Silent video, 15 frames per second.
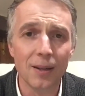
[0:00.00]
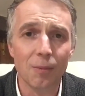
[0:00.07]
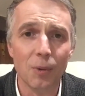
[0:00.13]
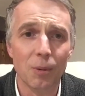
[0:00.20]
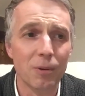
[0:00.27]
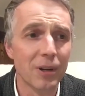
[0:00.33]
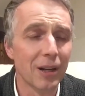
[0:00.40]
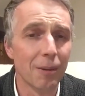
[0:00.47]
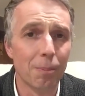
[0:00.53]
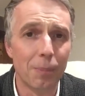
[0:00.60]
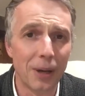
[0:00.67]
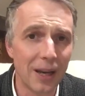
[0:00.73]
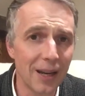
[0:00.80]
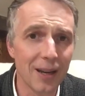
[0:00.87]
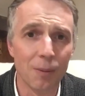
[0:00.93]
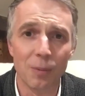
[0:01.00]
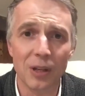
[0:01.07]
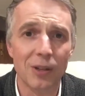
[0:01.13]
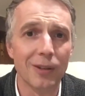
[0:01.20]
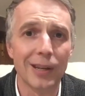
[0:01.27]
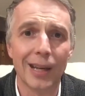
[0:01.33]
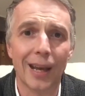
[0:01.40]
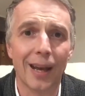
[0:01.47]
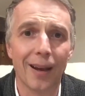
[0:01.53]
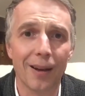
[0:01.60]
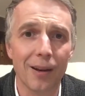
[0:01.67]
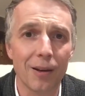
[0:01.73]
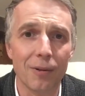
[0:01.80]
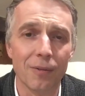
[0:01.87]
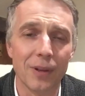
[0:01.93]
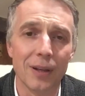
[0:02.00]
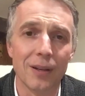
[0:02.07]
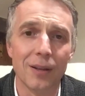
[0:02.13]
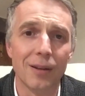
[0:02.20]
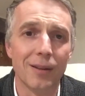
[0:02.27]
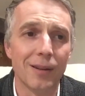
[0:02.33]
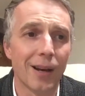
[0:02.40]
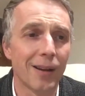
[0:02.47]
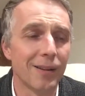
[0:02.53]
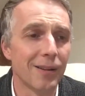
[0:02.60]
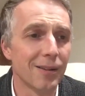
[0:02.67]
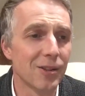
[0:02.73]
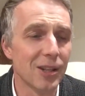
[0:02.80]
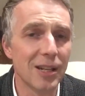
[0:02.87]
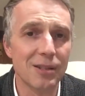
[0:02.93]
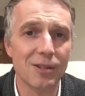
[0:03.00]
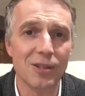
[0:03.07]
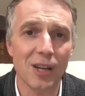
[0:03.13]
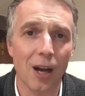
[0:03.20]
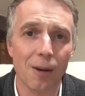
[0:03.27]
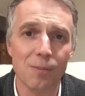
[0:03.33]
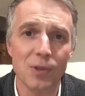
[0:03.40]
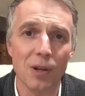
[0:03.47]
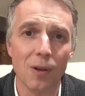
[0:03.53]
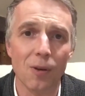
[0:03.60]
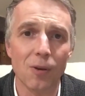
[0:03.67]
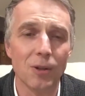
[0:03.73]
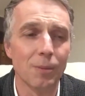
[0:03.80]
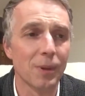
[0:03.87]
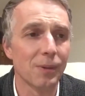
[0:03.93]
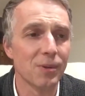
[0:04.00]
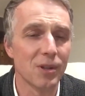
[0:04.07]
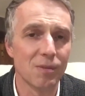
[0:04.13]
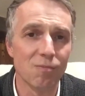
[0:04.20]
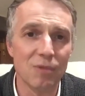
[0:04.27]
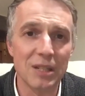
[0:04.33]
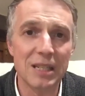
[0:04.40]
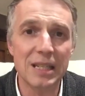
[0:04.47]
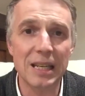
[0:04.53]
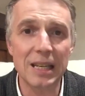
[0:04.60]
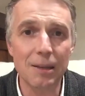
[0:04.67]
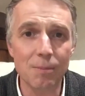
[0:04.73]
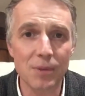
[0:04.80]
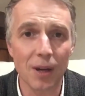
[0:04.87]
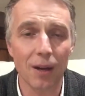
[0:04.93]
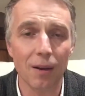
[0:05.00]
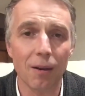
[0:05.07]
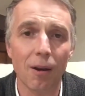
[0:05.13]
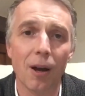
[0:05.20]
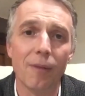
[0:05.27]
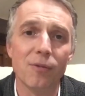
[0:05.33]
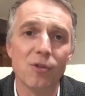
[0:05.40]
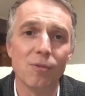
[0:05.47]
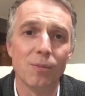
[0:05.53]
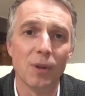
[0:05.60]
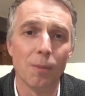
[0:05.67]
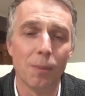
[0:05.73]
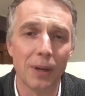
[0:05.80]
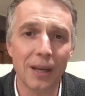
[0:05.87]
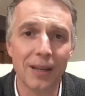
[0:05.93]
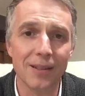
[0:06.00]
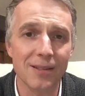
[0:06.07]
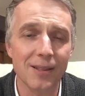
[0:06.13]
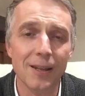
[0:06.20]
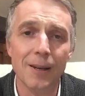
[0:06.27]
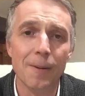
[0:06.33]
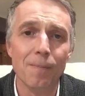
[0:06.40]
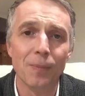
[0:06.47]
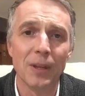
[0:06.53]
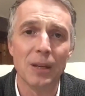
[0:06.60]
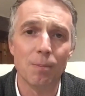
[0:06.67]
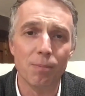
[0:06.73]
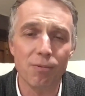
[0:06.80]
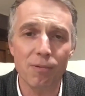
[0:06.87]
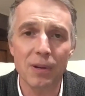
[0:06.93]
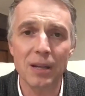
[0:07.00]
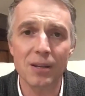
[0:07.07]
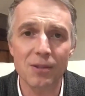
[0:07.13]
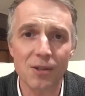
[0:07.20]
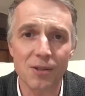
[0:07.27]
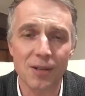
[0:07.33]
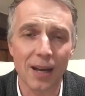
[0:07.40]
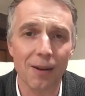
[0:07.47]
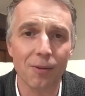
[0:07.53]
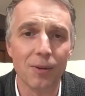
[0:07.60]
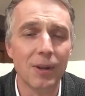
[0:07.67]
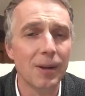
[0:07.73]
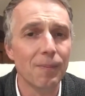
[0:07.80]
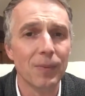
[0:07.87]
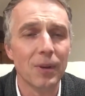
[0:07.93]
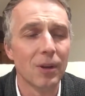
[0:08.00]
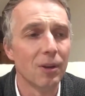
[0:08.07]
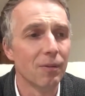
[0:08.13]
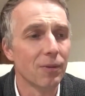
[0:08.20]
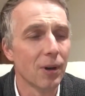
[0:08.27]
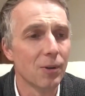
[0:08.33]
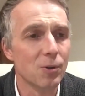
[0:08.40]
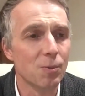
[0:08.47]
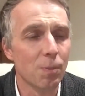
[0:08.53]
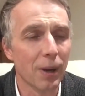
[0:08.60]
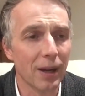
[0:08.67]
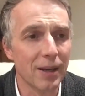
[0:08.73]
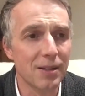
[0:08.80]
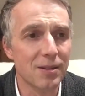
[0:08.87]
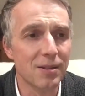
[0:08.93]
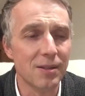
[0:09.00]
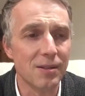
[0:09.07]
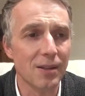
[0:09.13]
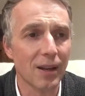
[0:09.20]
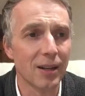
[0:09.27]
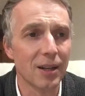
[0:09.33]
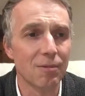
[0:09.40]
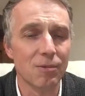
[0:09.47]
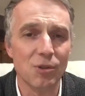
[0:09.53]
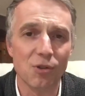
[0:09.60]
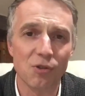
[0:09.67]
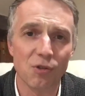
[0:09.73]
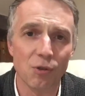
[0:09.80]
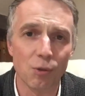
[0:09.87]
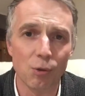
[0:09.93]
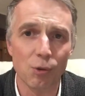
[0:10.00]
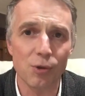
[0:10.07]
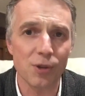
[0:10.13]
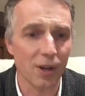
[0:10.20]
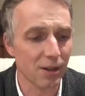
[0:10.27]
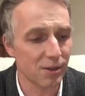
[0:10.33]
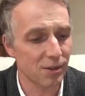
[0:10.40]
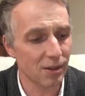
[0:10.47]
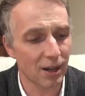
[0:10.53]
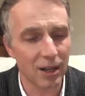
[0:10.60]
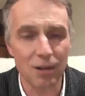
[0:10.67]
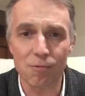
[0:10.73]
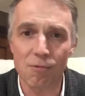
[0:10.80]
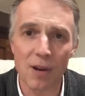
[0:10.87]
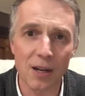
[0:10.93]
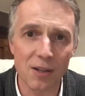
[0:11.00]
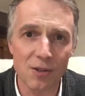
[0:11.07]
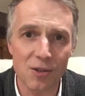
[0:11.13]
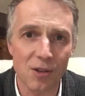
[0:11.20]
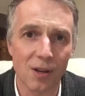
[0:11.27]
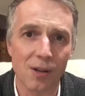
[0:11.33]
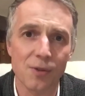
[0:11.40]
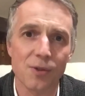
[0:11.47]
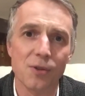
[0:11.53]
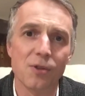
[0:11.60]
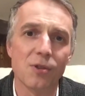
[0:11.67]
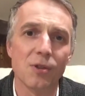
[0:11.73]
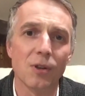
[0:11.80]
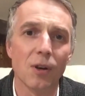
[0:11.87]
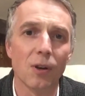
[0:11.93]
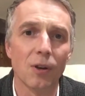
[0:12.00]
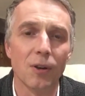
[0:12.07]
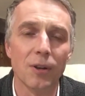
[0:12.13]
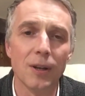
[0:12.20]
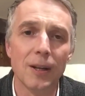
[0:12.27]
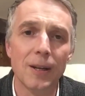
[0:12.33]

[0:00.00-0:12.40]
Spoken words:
We were in a pit and we couldn't get out of it. And Jesus comes along, the Bible says, and redeems our lives from the pit. He brings us out of those places and he restores us and he reconciles us to God.